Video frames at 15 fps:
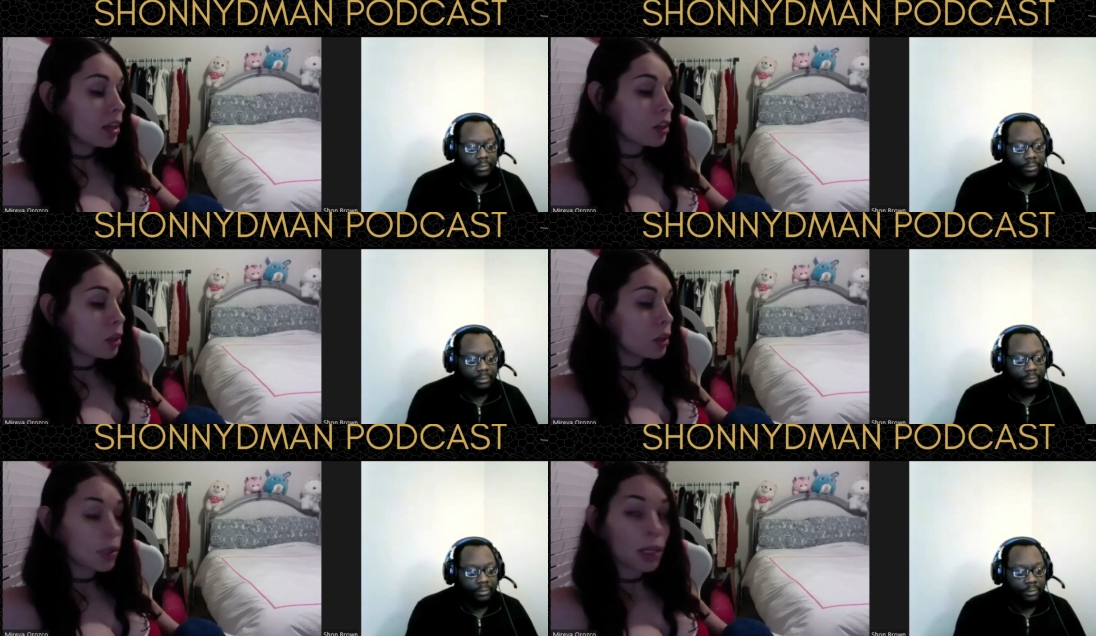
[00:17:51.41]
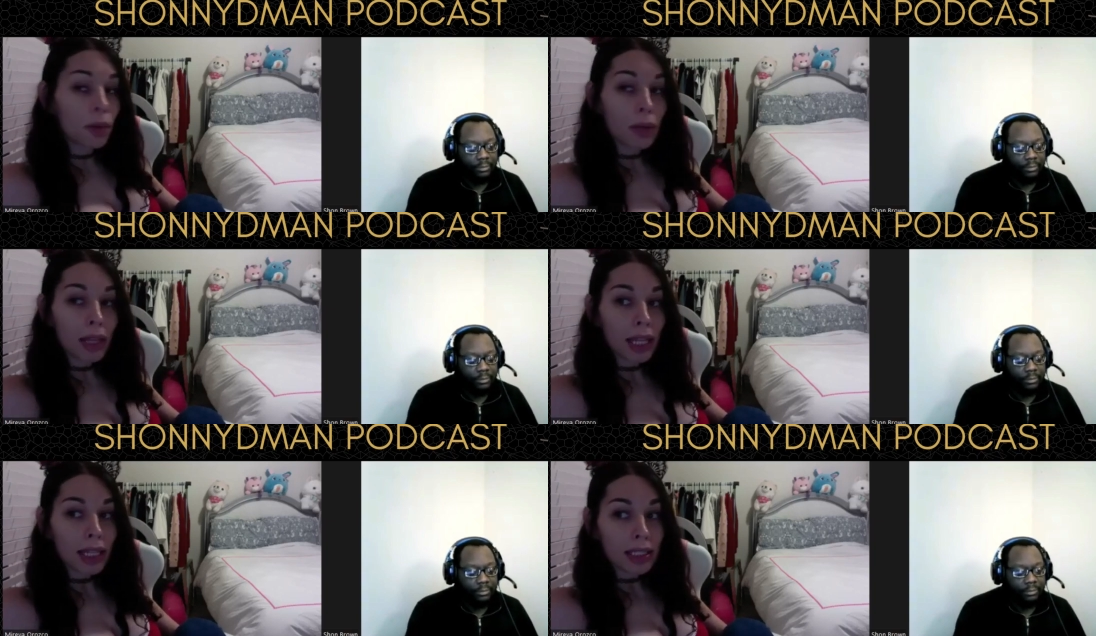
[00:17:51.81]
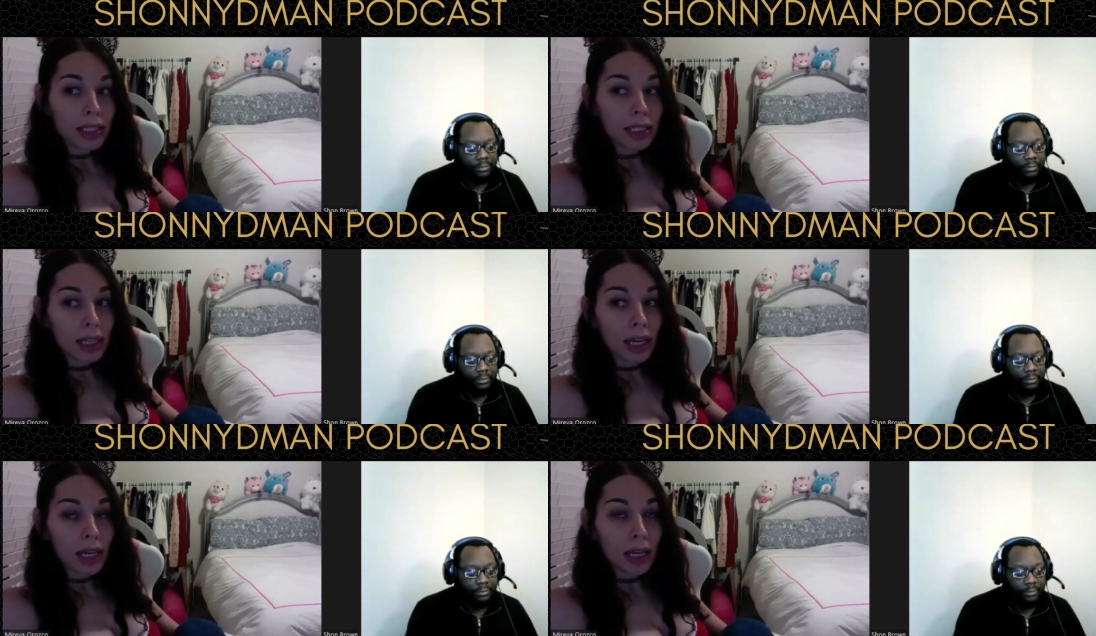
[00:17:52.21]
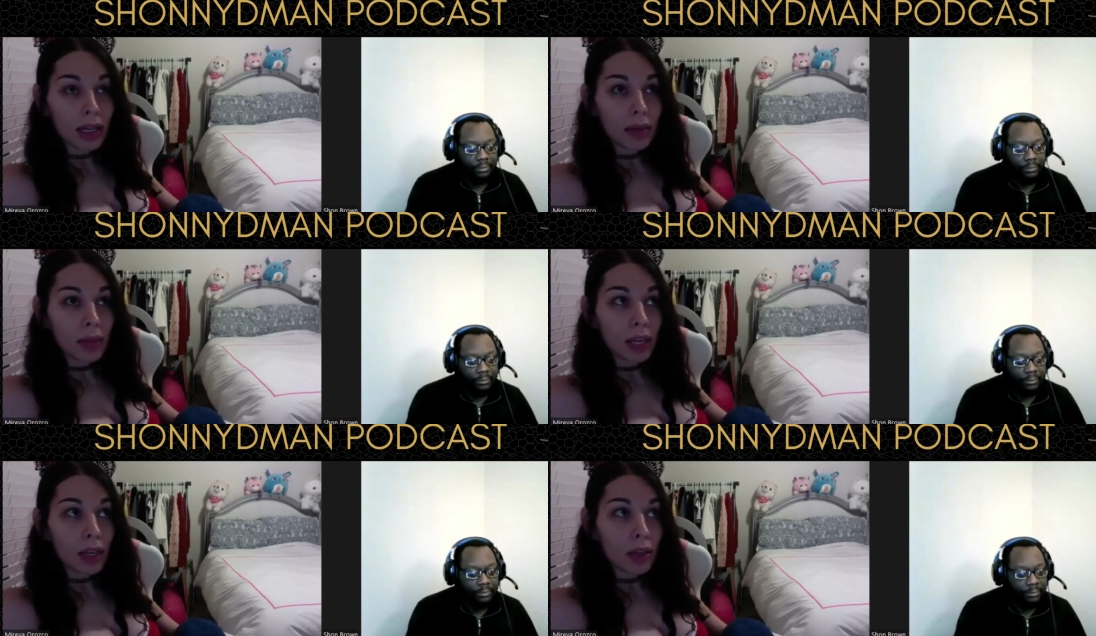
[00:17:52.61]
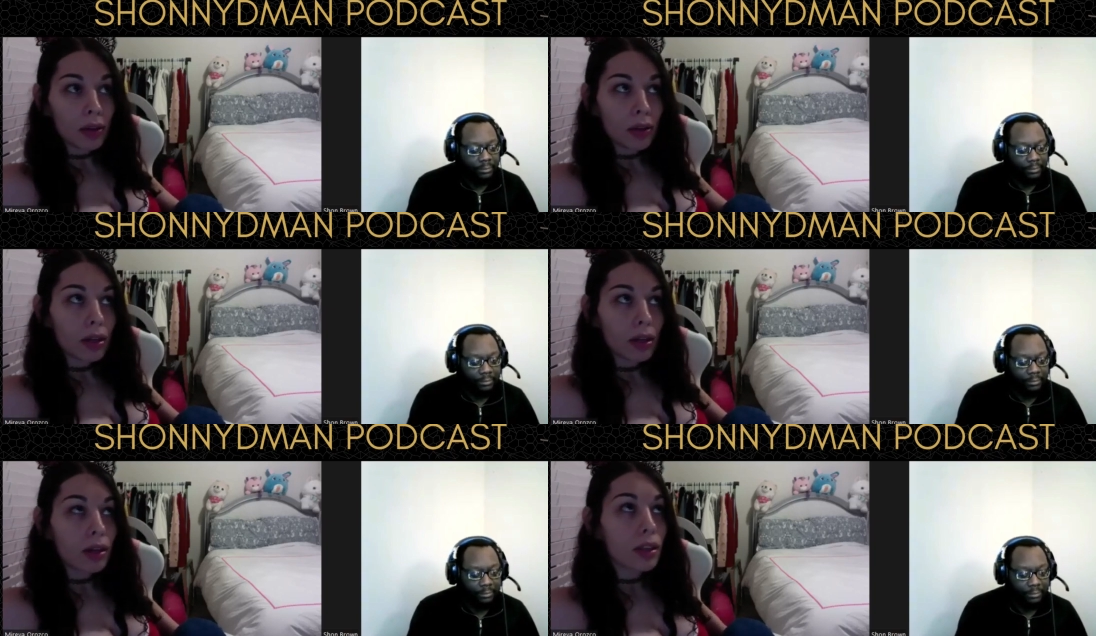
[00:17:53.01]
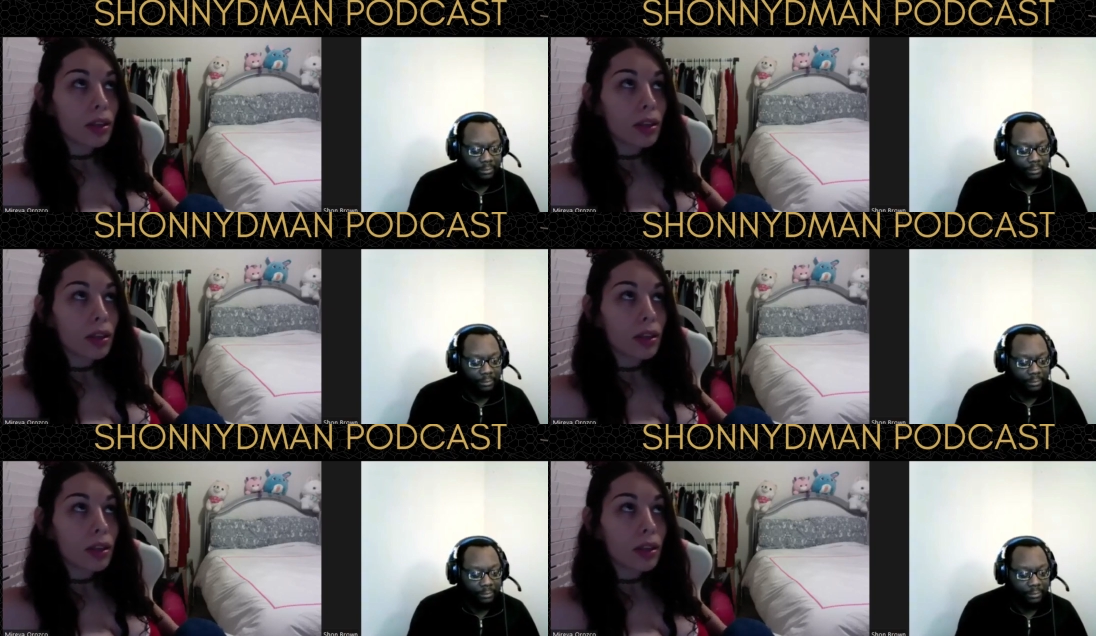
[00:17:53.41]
Speaker 1: the only one that's uh, the other,